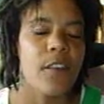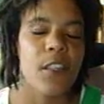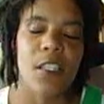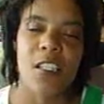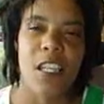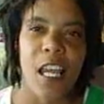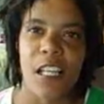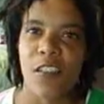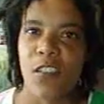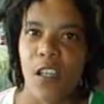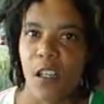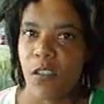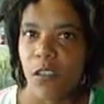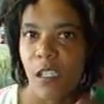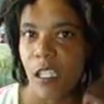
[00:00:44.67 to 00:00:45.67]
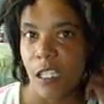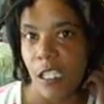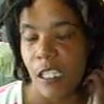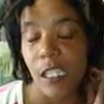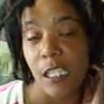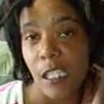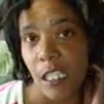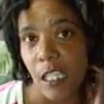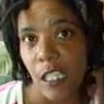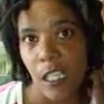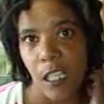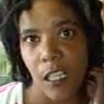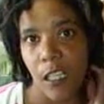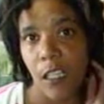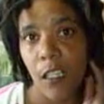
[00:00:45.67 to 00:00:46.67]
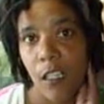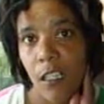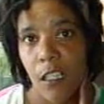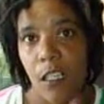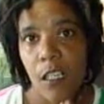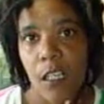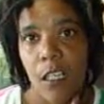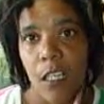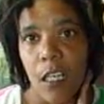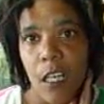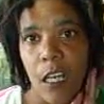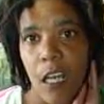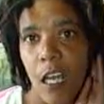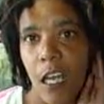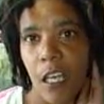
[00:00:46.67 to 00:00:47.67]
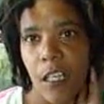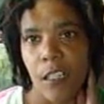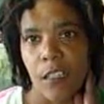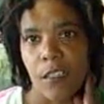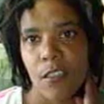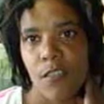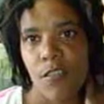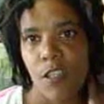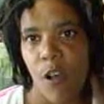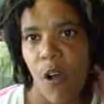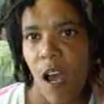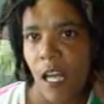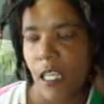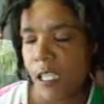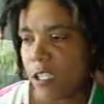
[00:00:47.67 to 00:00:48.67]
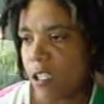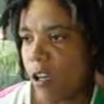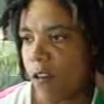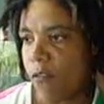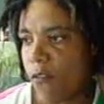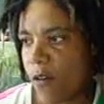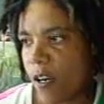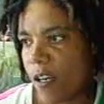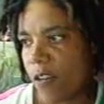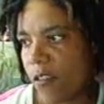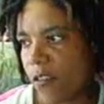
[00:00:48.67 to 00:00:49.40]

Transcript: the dead zones in the sea, and so on and so forth.